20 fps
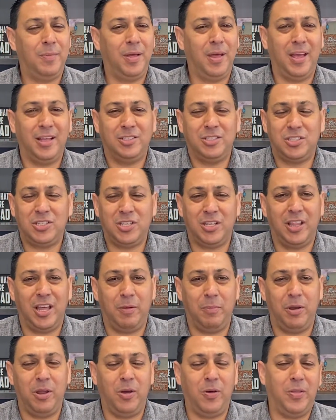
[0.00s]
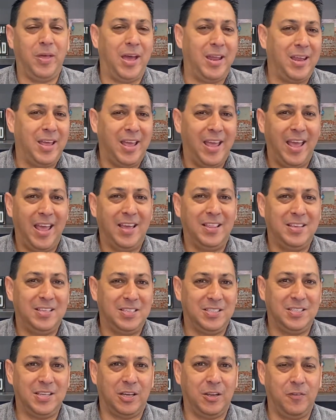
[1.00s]
Just to let them know that, hey, this
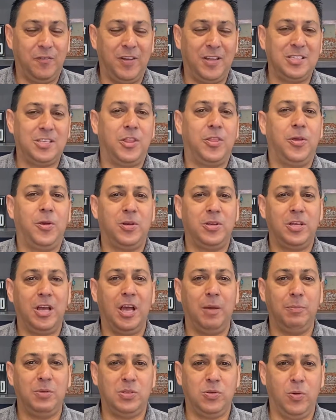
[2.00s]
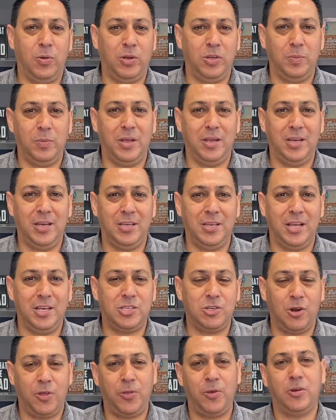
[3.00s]
is second offense, the third time is going to be a
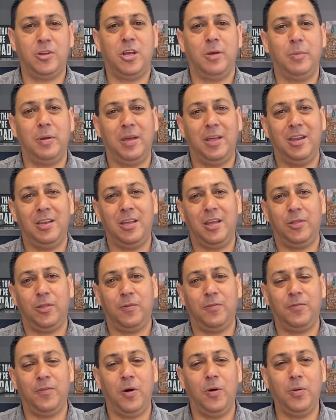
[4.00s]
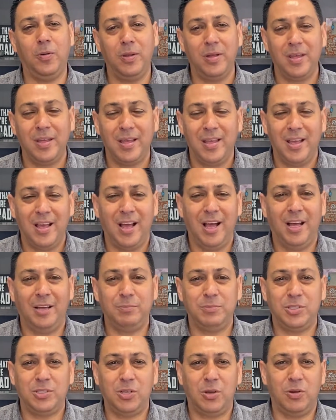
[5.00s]
detention, or third time I'm going to take their phone.
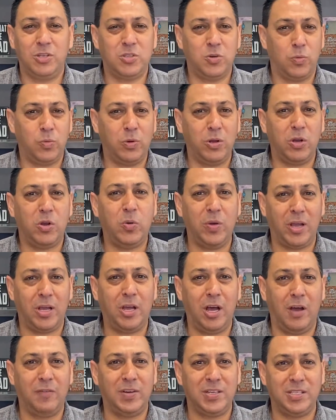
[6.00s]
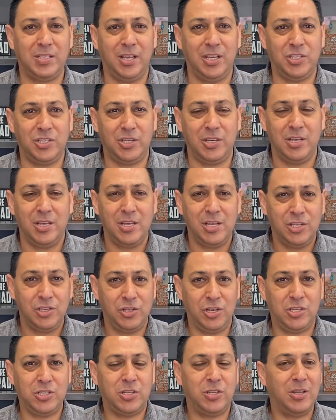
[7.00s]
So it's a real quick conversation
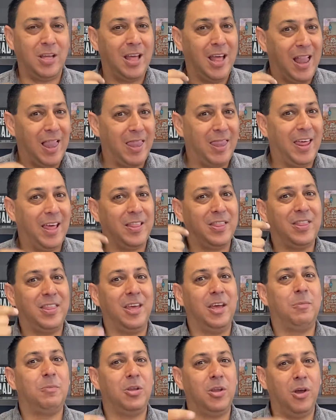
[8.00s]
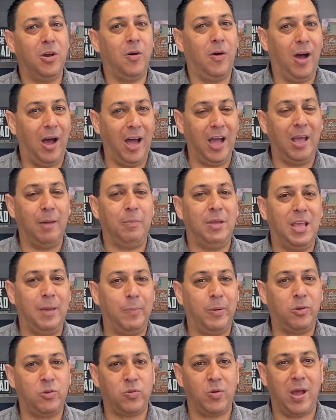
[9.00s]
just to let them know I am
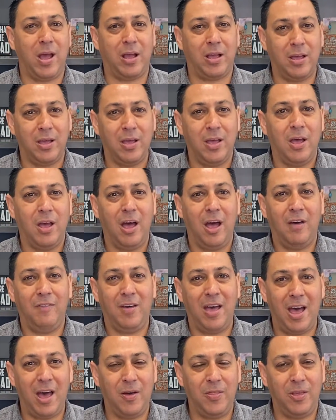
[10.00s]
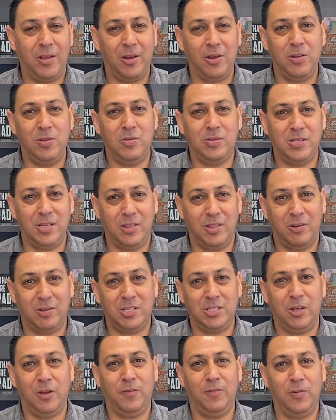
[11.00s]
keeping track of how they're using their
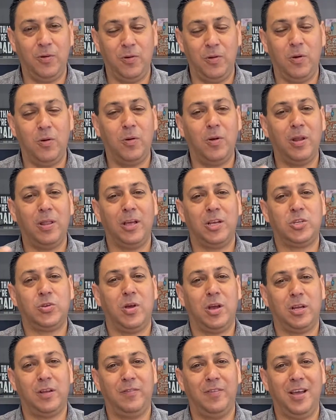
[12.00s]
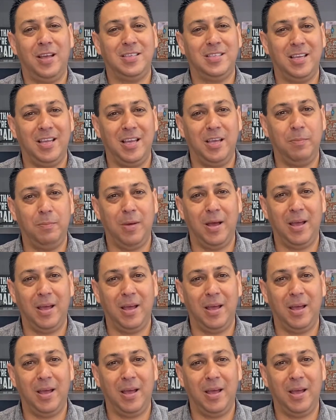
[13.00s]
cell phone or electronic device in my